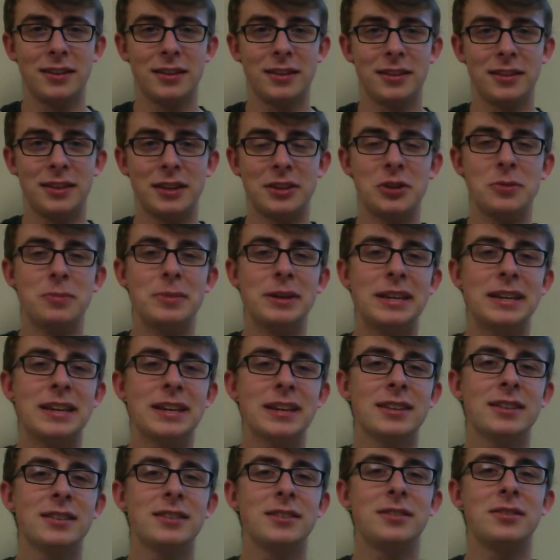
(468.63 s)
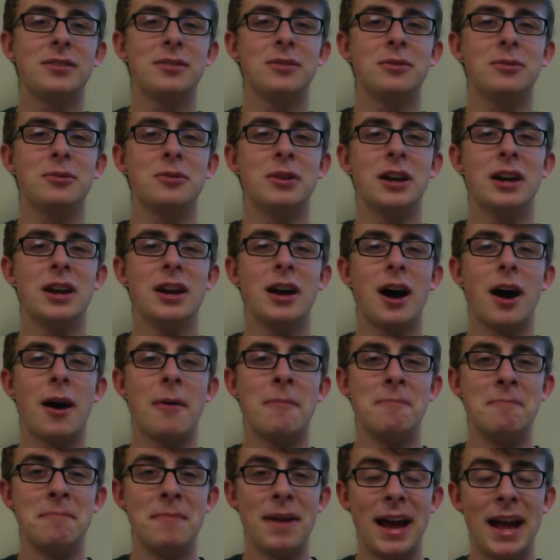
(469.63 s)
then you begin to
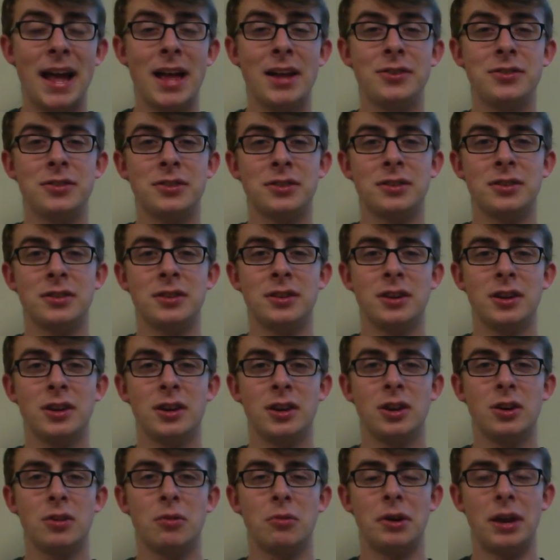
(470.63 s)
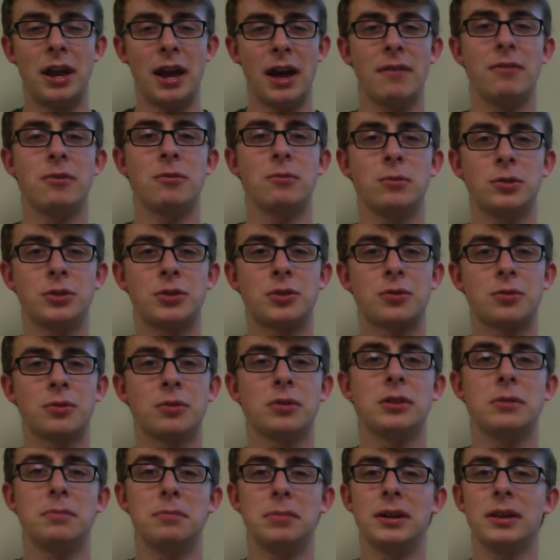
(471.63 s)
imagine what heaven will
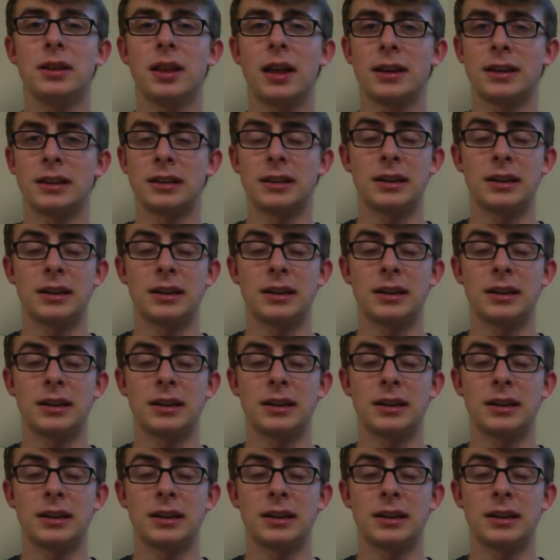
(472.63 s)
truly be like.